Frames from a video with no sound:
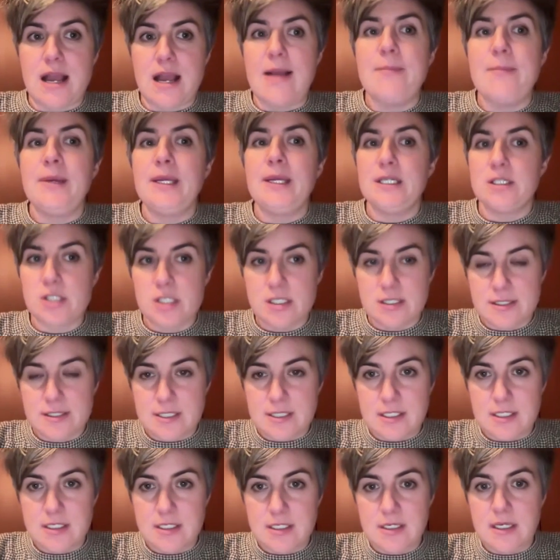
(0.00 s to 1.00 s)
I'm
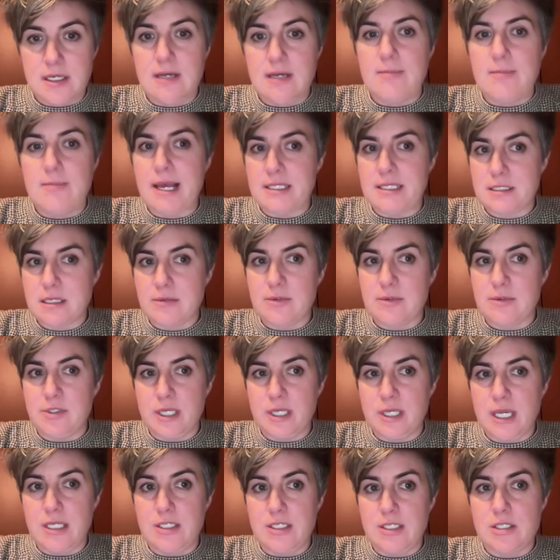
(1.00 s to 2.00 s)
interested in mass
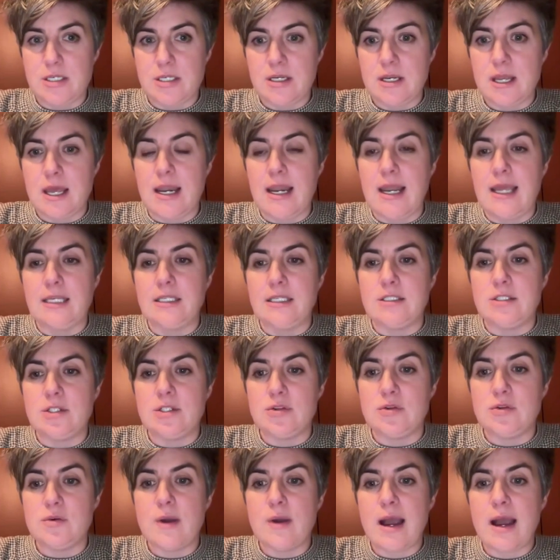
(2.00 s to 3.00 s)
communication and I
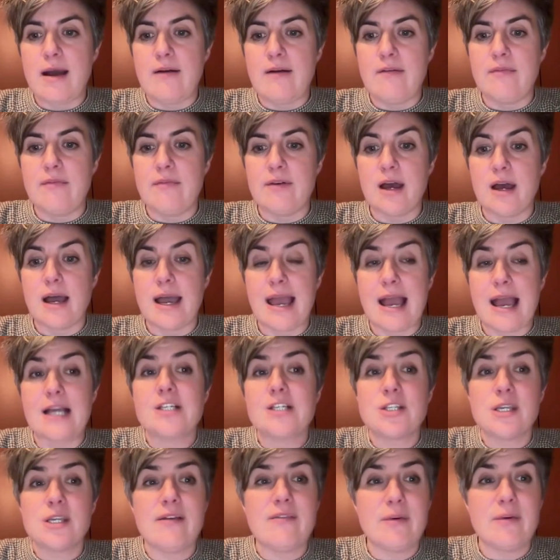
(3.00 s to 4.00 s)
do have I
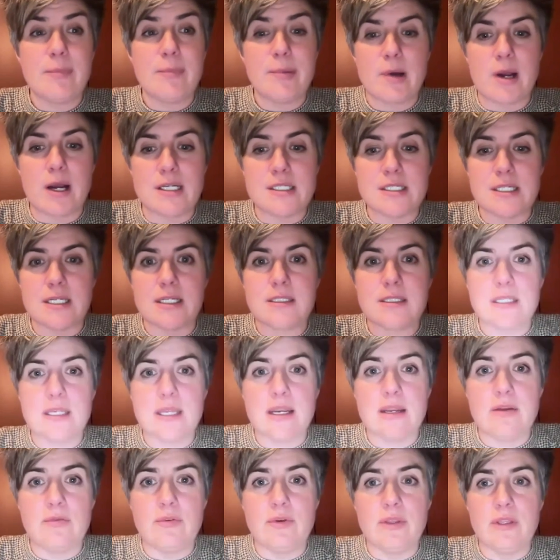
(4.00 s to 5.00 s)
actually have a project that
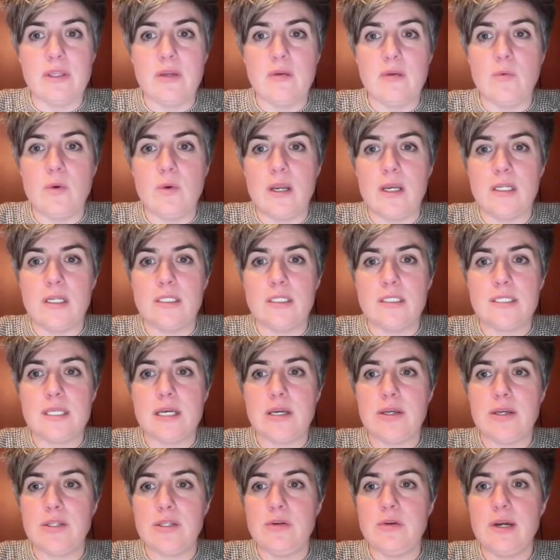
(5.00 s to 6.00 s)
I really want to
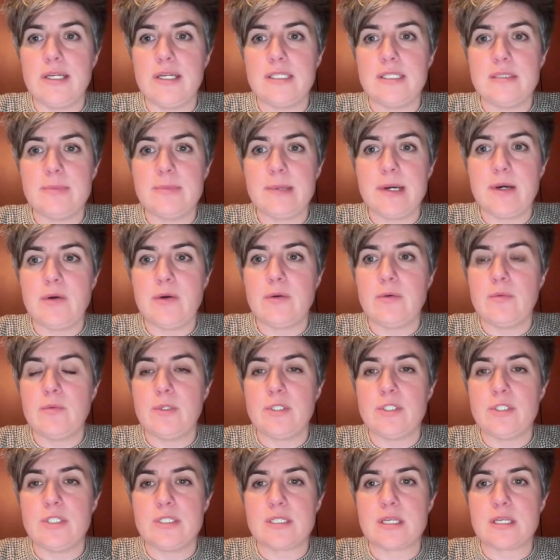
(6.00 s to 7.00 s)
tell you guys about,
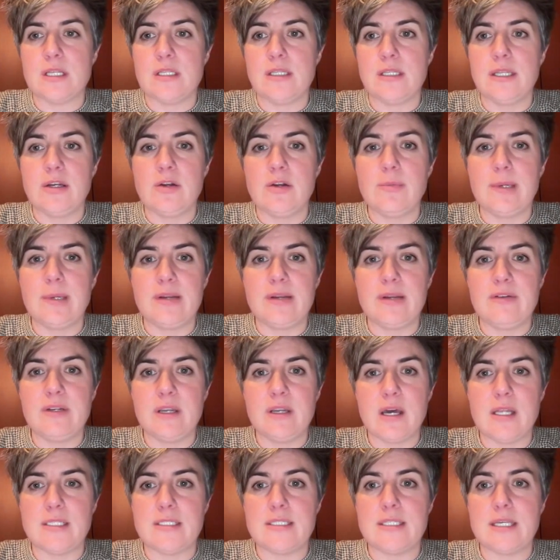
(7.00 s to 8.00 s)
which is a little bit of a
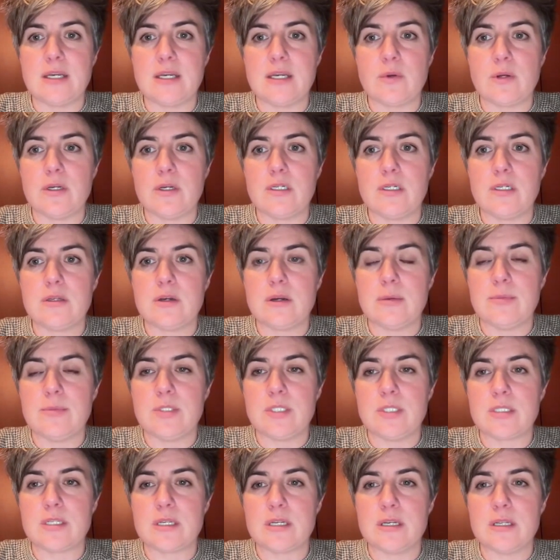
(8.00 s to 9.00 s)
non sequitur, so I'm
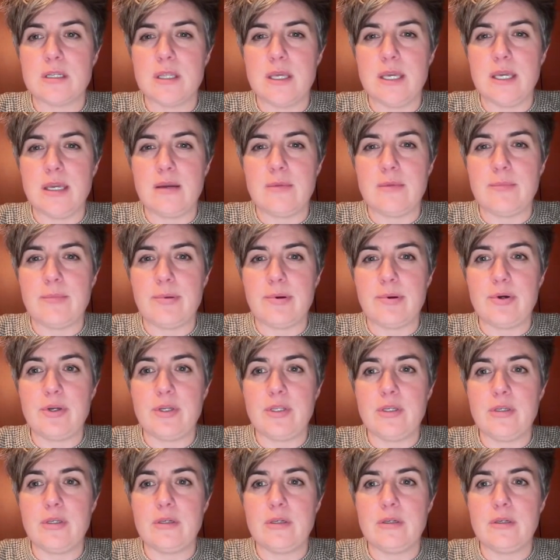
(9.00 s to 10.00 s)
just going to like
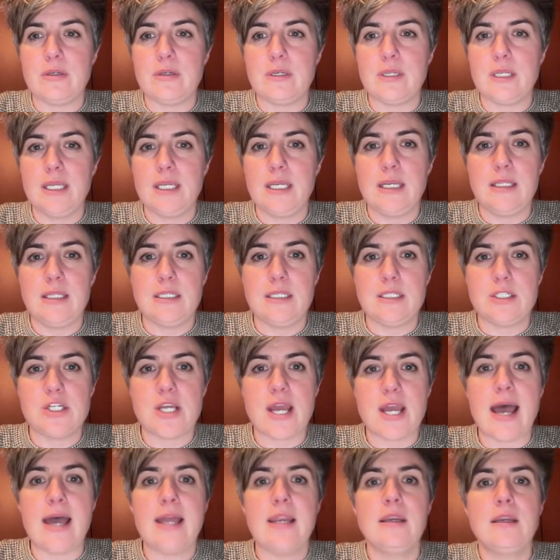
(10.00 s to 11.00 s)
put it in the
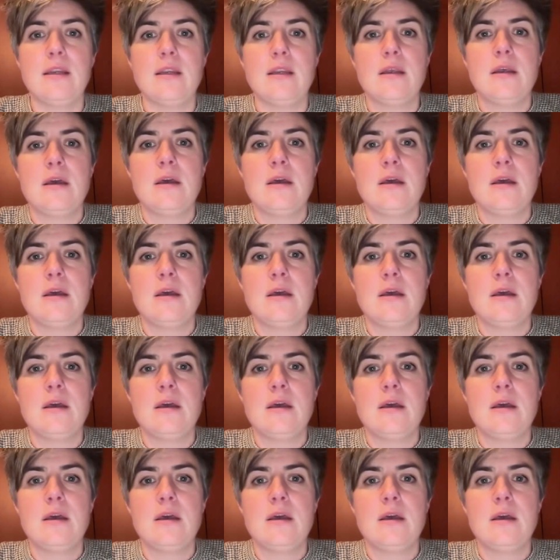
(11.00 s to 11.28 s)
chat.